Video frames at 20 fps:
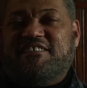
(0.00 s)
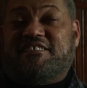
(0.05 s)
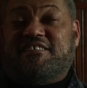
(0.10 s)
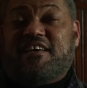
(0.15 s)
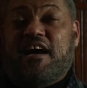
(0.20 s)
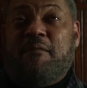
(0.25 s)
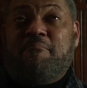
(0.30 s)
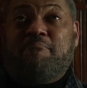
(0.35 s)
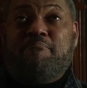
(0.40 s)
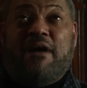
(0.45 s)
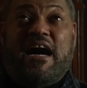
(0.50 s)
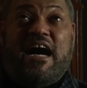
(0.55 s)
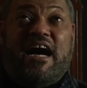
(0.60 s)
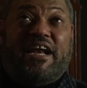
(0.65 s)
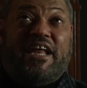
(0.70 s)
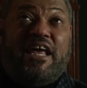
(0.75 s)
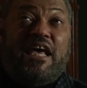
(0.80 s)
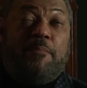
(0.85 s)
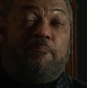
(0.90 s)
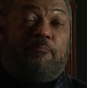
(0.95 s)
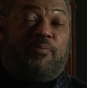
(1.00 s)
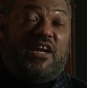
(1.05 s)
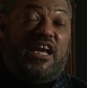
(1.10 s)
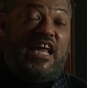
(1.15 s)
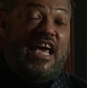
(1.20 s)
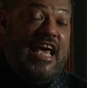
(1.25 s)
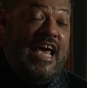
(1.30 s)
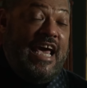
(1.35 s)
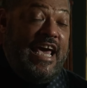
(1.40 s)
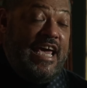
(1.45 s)
Somebody
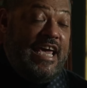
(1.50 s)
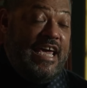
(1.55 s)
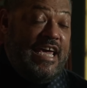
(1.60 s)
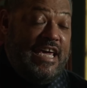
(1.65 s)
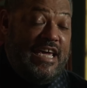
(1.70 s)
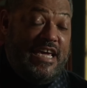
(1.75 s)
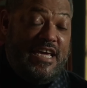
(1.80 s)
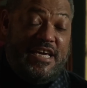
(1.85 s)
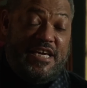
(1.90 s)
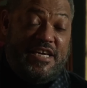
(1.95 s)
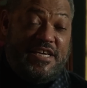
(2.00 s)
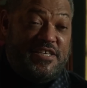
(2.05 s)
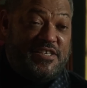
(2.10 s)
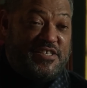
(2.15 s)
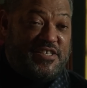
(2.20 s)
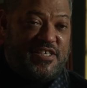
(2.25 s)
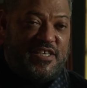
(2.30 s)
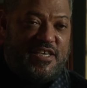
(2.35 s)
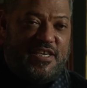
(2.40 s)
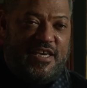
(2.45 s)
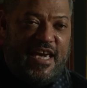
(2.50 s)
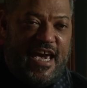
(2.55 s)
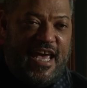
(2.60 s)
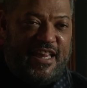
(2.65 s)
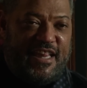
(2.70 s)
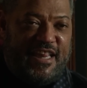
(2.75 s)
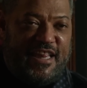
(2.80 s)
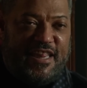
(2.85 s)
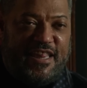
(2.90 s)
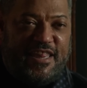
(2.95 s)
please
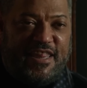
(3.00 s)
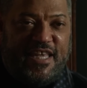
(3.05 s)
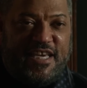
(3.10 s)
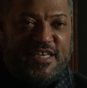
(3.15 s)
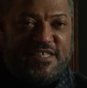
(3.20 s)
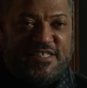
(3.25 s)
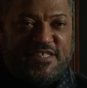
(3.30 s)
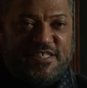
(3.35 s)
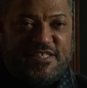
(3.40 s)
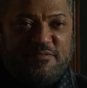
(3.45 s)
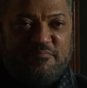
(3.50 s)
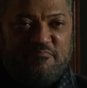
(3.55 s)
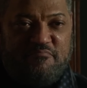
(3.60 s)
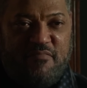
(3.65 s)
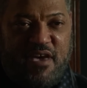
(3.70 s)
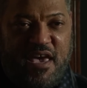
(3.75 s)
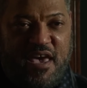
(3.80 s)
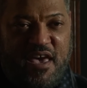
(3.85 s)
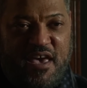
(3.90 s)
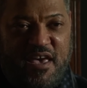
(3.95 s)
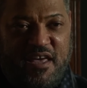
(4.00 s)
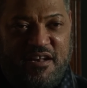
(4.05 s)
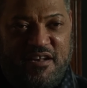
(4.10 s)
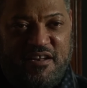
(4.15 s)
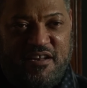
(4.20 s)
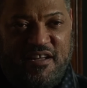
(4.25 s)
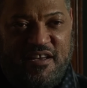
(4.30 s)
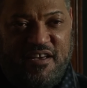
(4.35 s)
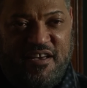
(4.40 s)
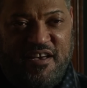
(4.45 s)
get this
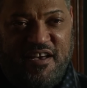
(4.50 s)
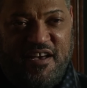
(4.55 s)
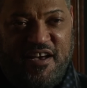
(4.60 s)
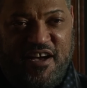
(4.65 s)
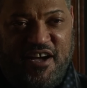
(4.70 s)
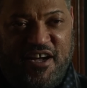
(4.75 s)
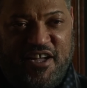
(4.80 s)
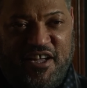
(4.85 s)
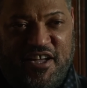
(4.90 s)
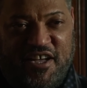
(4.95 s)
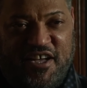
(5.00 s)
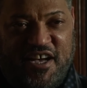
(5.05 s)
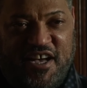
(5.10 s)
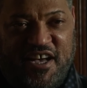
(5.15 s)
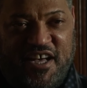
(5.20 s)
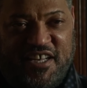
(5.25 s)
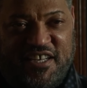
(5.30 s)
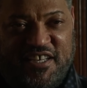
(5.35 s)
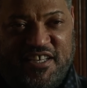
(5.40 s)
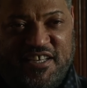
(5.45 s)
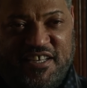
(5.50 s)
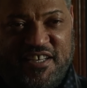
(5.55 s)
man a gun.